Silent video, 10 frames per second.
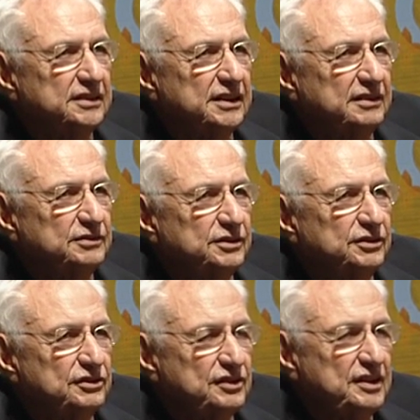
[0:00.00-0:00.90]
Yeah, we'll
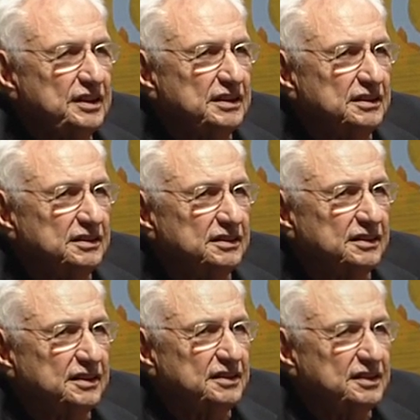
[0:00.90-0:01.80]
go see it
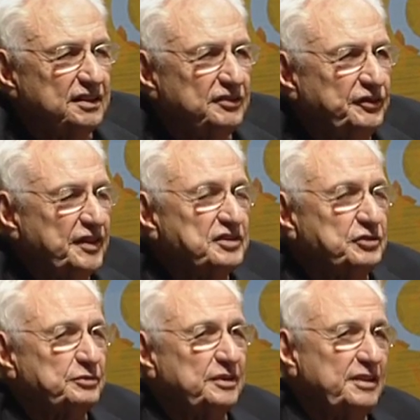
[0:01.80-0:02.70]
because it
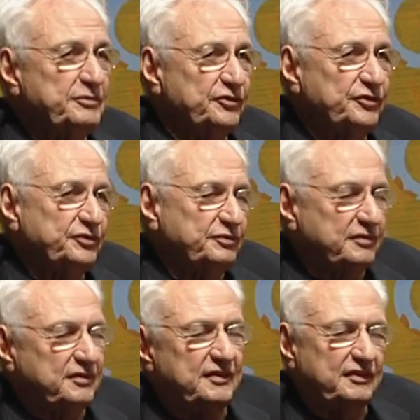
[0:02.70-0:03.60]
fits. I'm
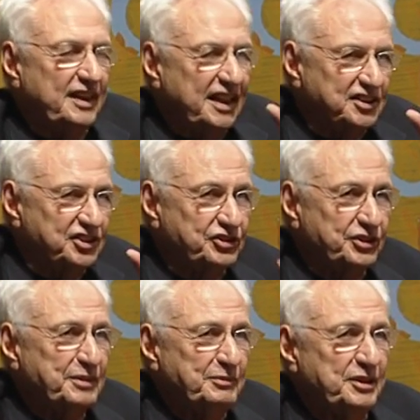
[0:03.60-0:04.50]

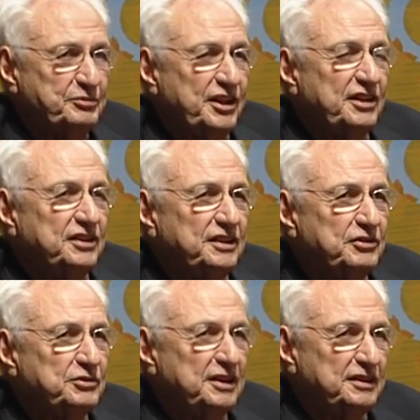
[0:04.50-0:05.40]
extremely proud of
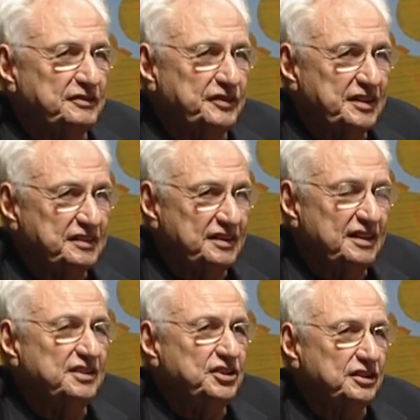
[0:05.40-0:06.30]
how well it fits
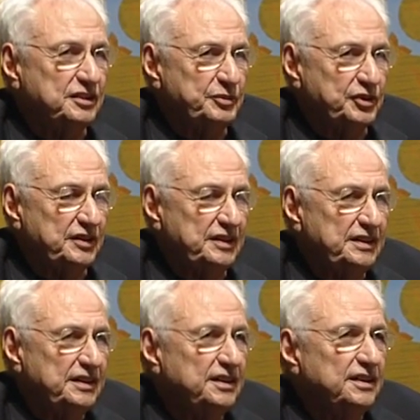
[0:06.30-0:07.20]
into the community,
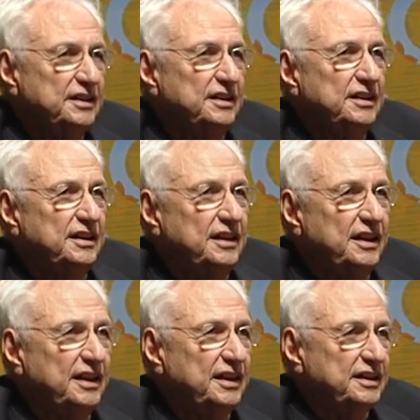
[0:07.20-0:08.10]

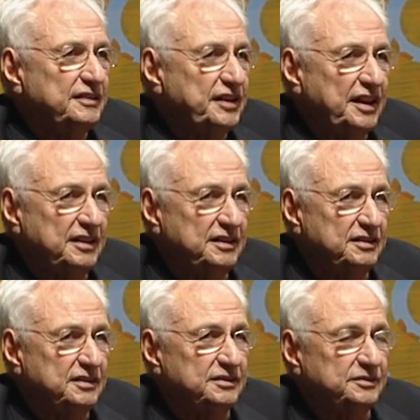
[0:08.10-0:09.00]
and I've had
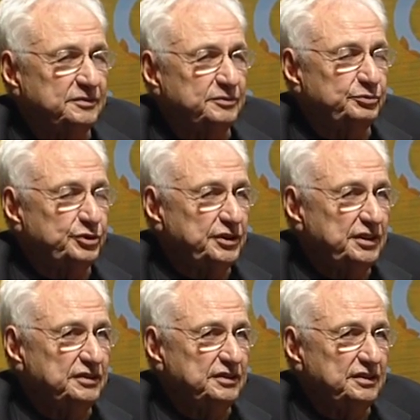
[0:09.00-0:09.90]

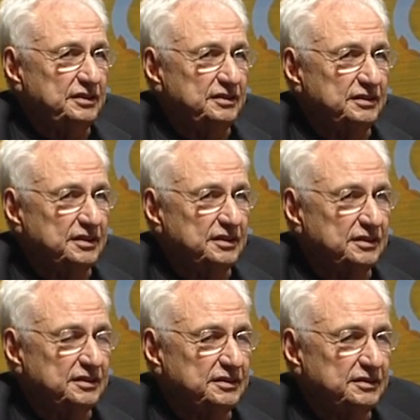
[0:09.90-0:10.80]
pretty good
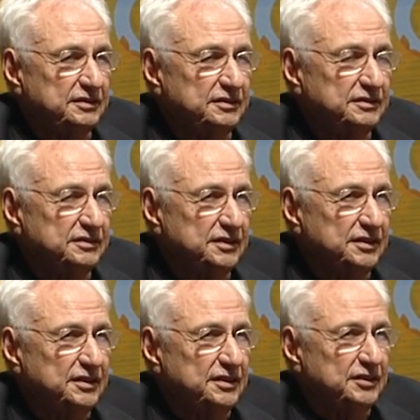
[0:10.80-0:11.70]
uh,
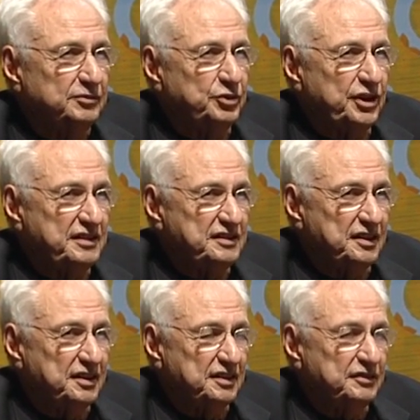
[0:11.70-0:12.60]
press
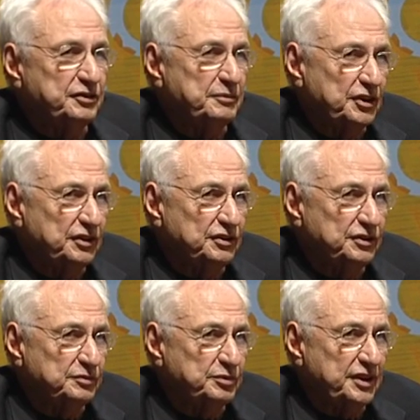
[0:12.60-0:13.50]
on it from the
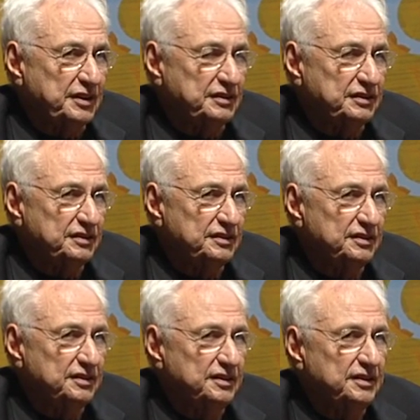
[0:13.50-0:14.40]
local press.
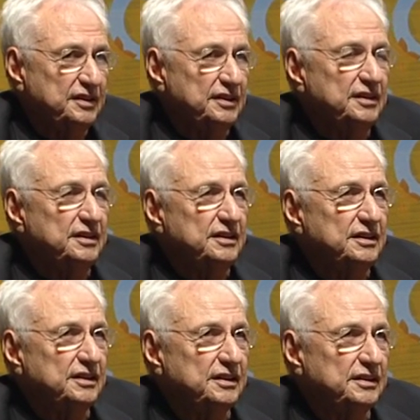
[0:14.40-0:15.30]

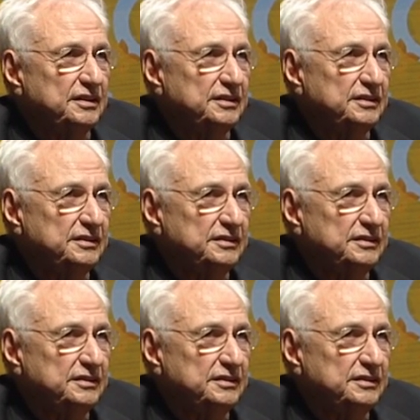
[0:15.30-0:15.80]
Uh,